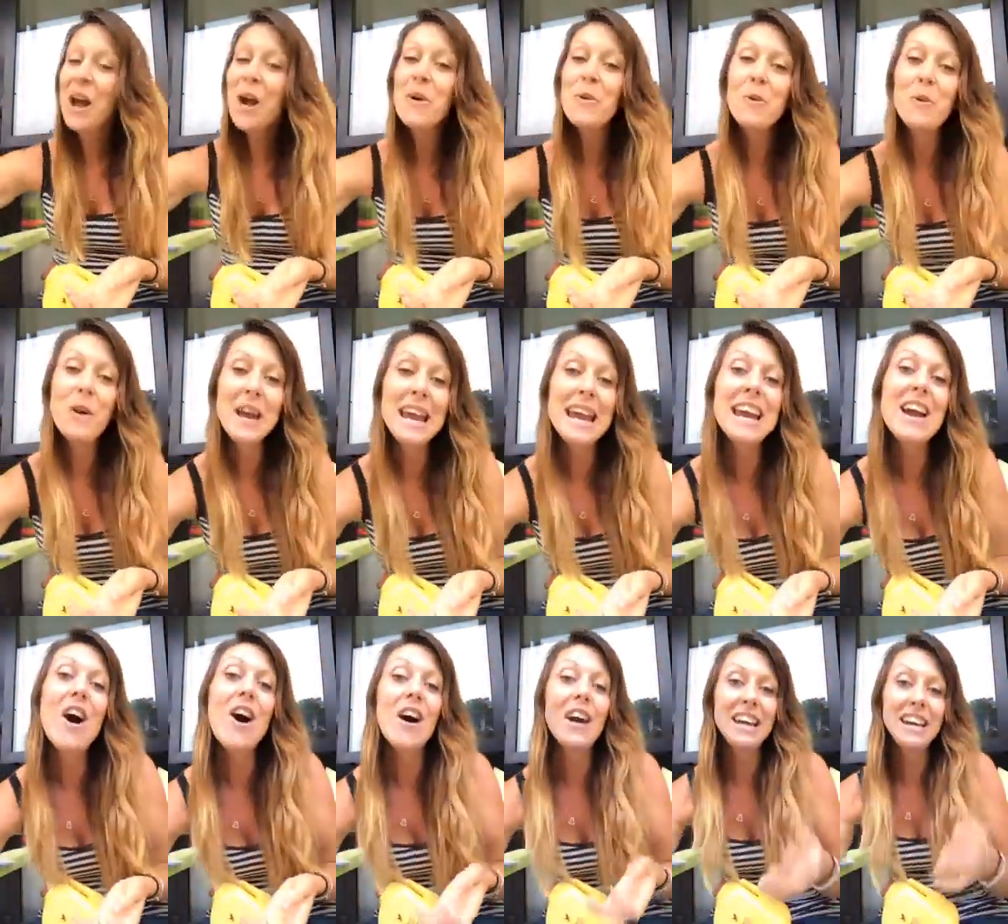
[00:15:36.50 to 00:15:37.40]
We
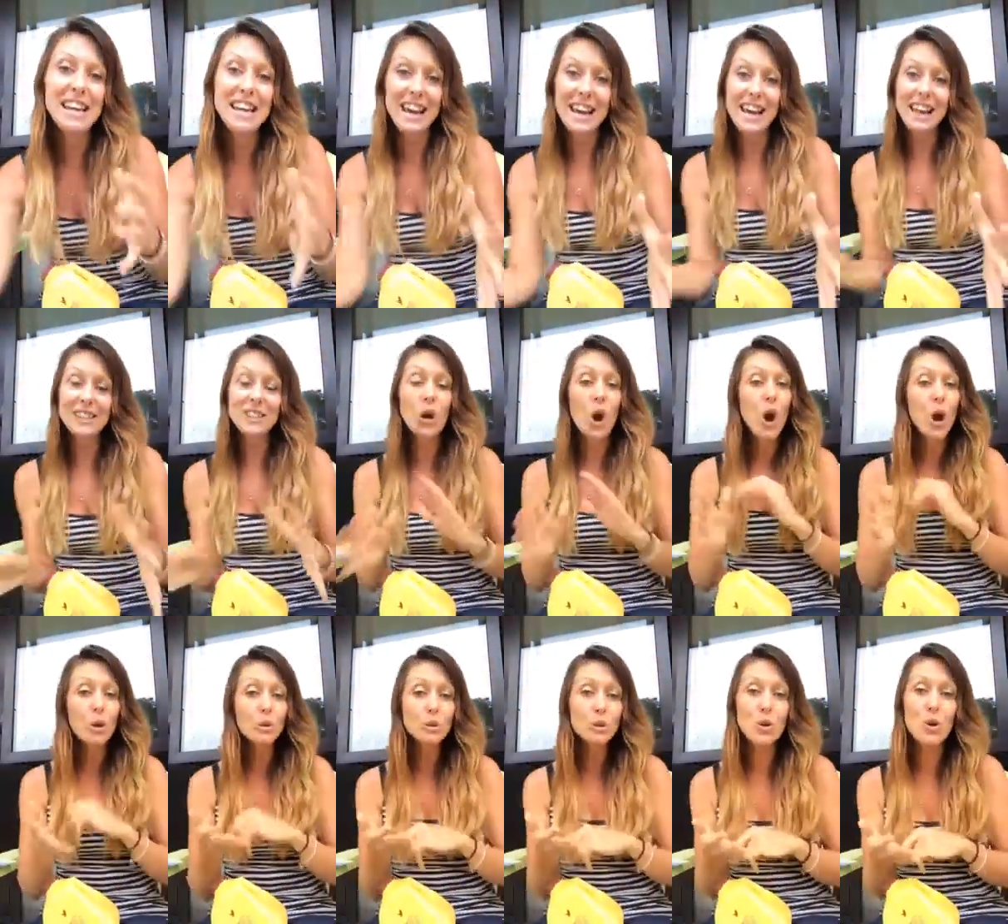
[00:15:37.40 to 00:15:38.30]
are here to
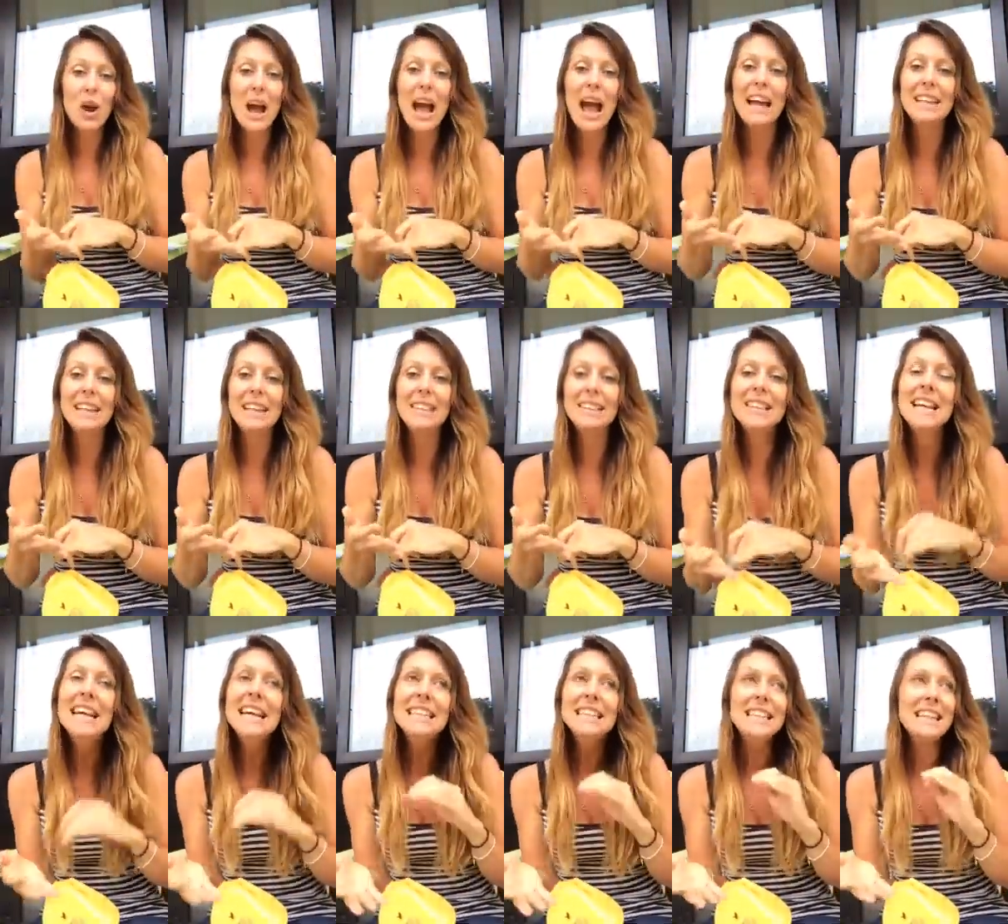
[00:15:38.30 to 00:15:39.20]
hold your hand,
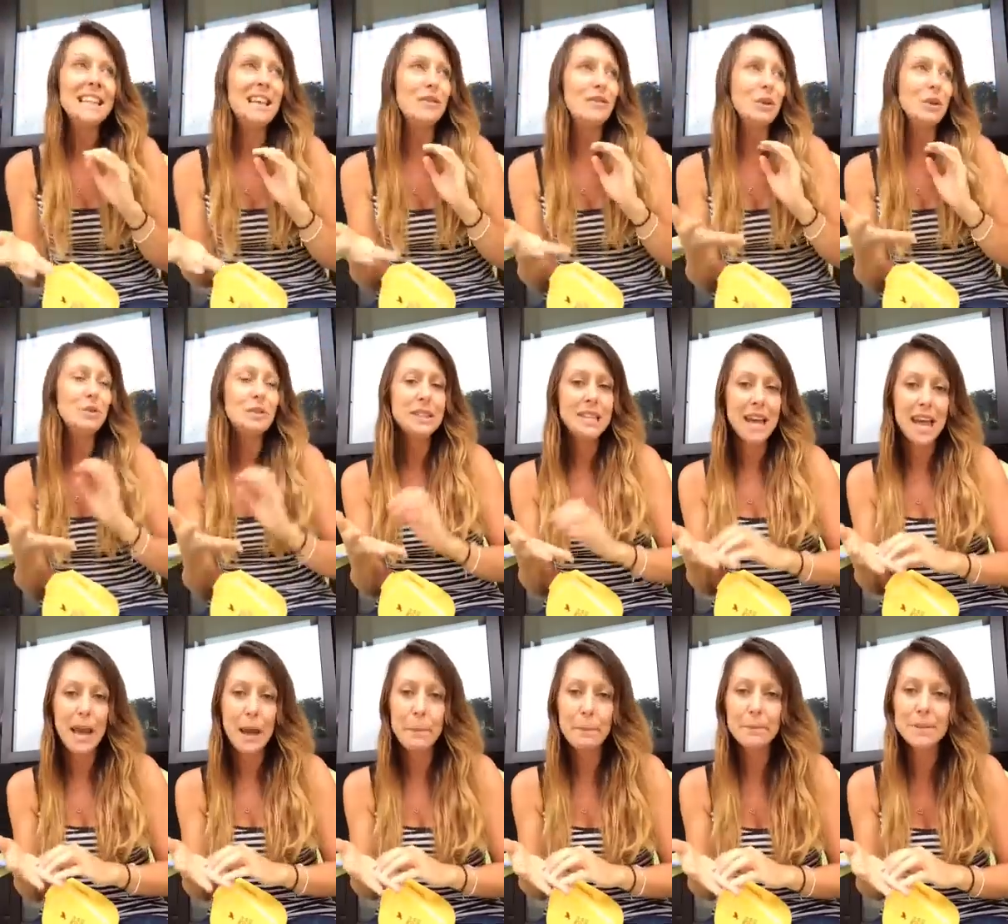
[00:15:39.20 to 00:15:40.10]
to give you
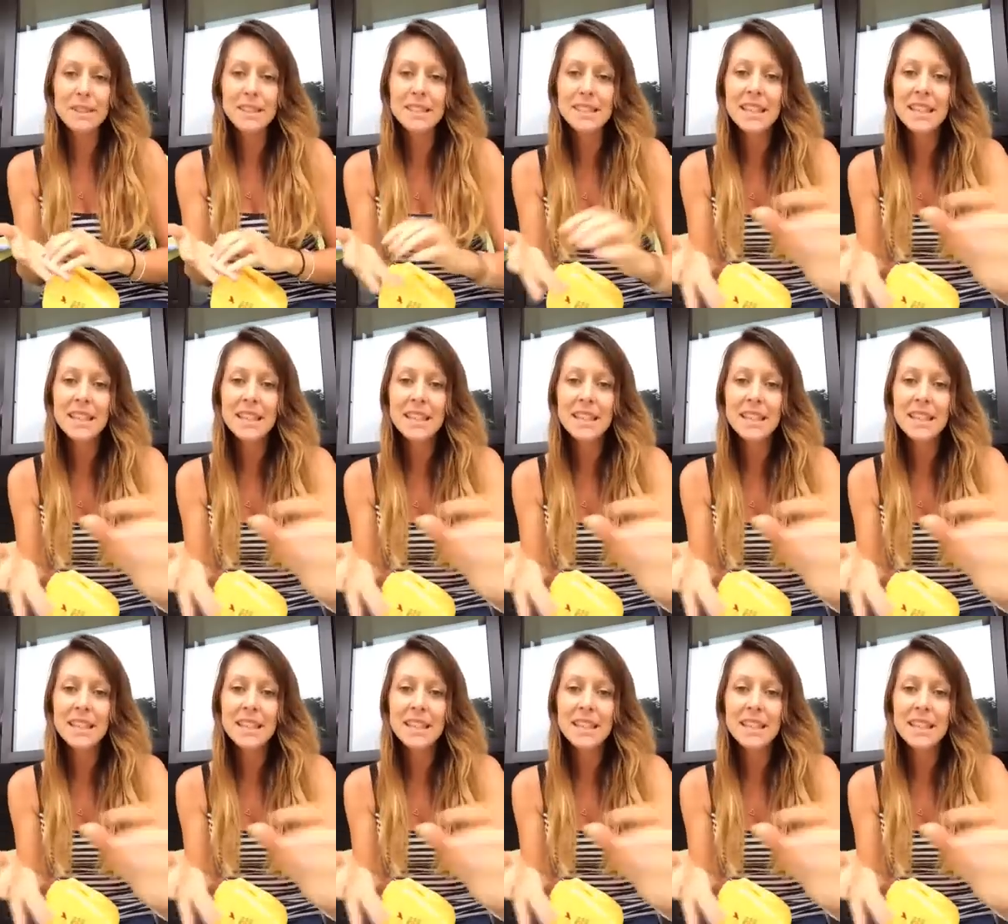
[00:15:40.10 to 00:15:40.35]
tips,